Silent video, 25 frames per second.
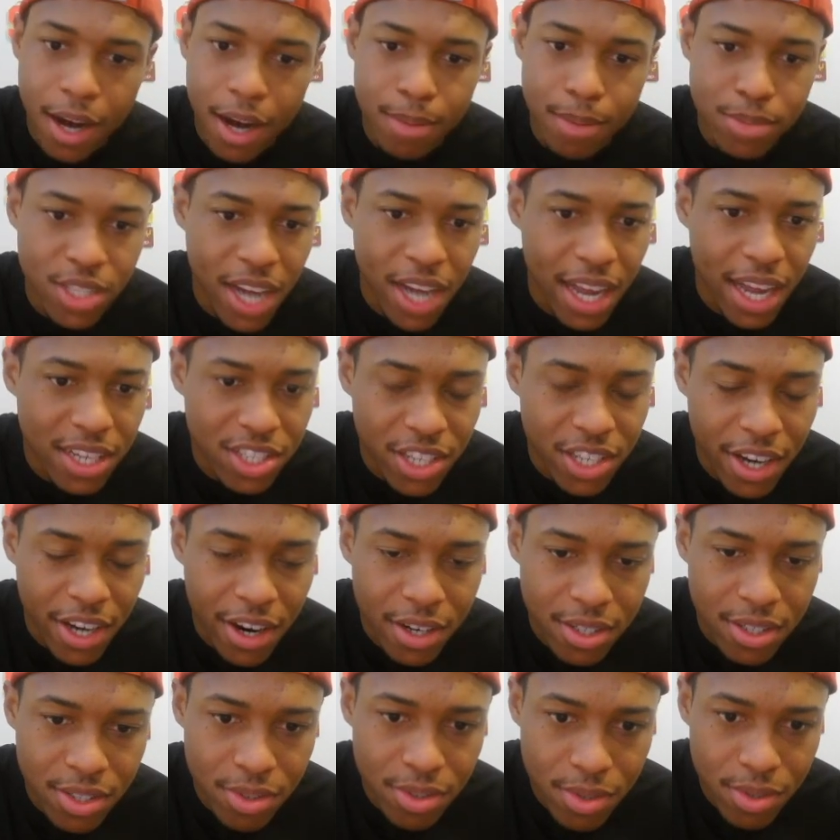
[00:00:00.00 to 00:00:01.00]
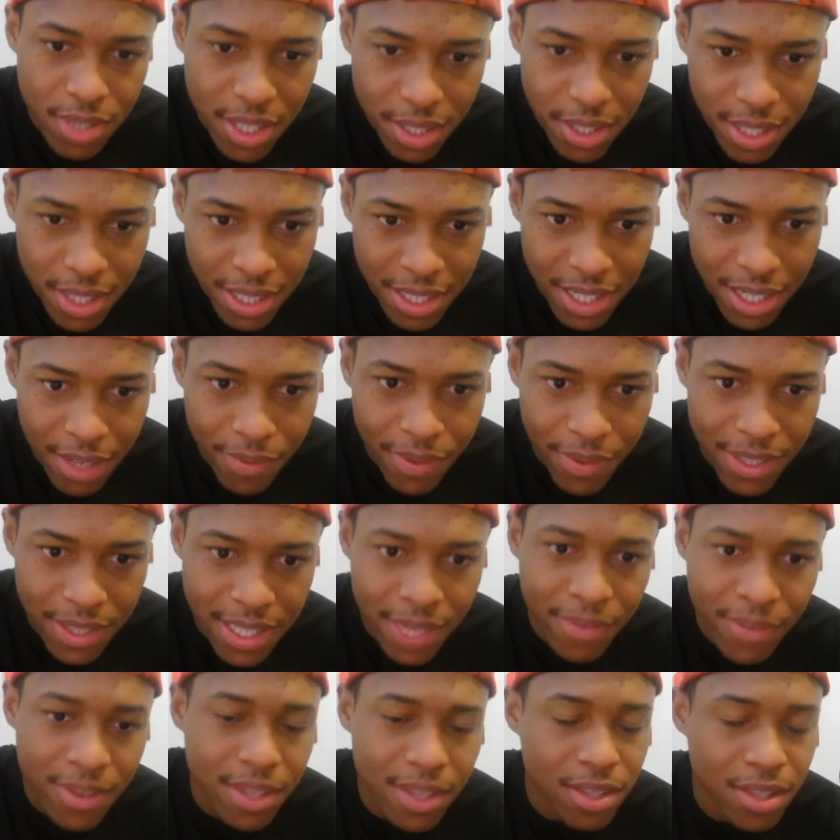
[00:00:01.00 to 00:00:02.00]
Josh Jarrett is new to this defense.
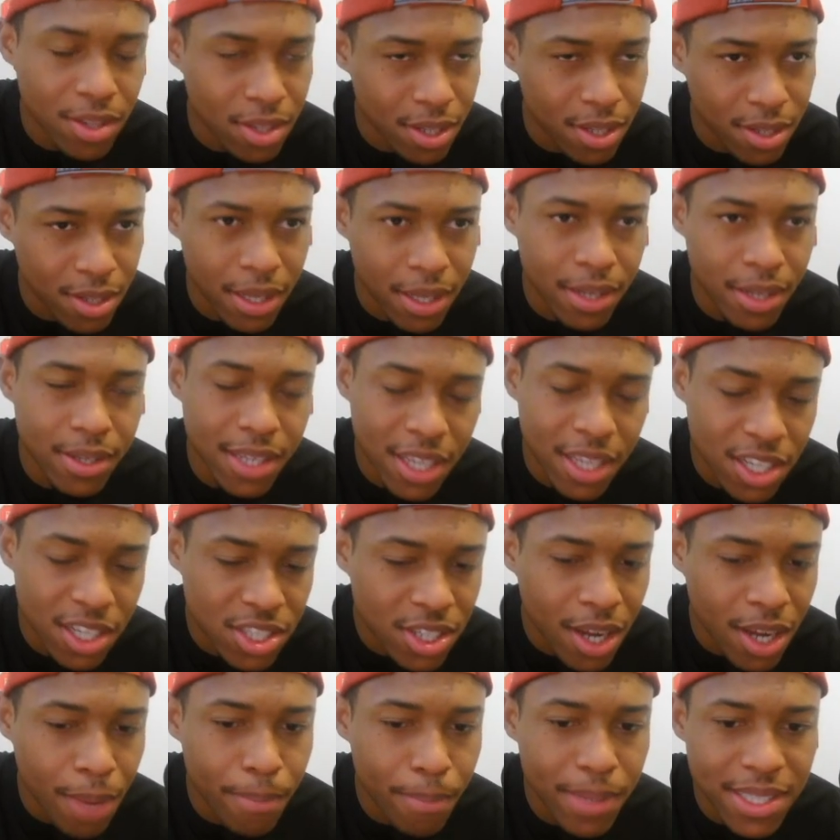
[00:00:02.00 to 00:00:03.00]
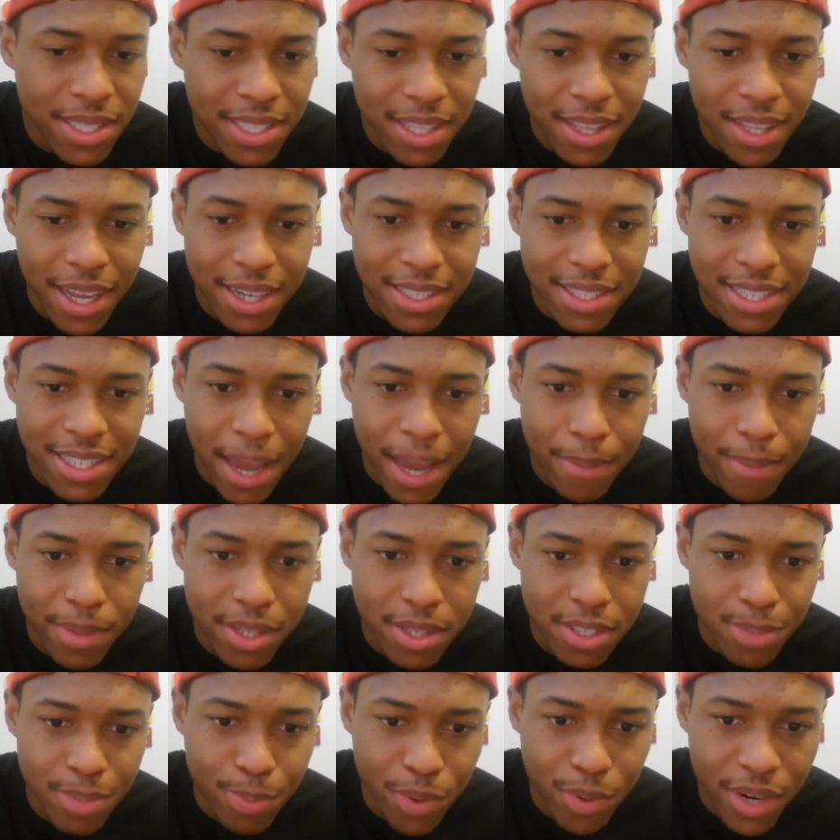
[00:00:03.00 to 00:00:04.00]
And Keyshawn missed a lot of time in the
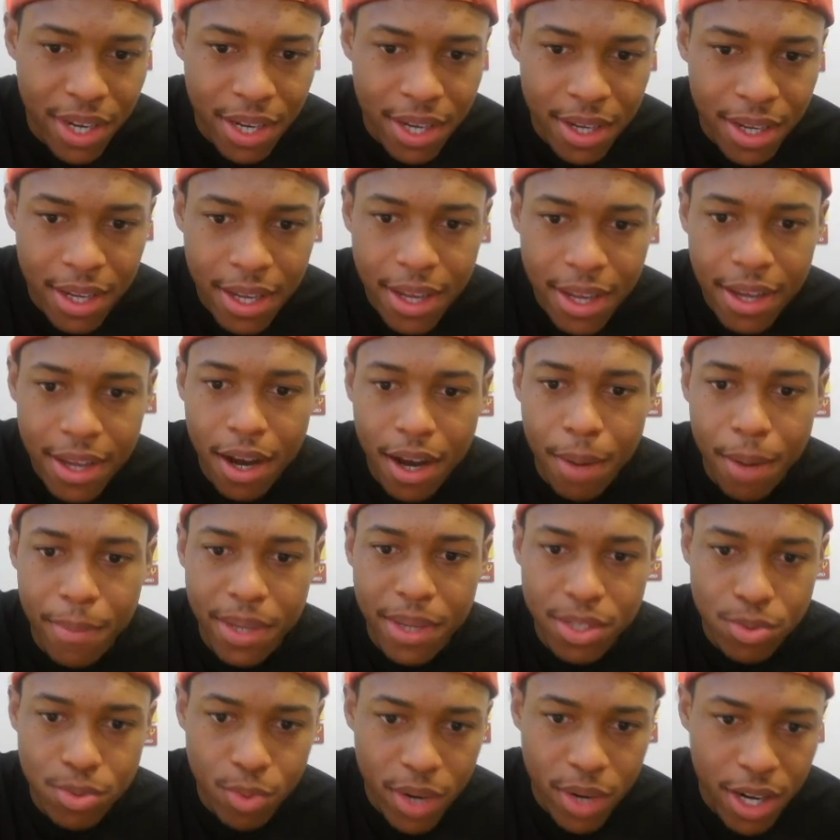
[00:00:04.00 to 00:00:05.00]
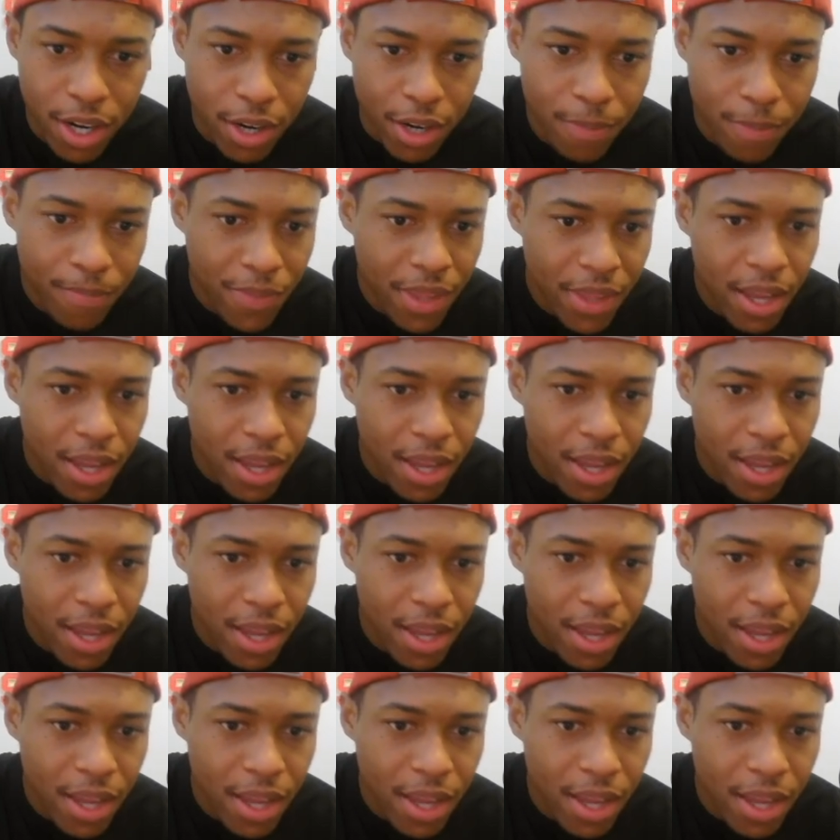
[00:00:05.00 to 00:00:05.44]
spring as well.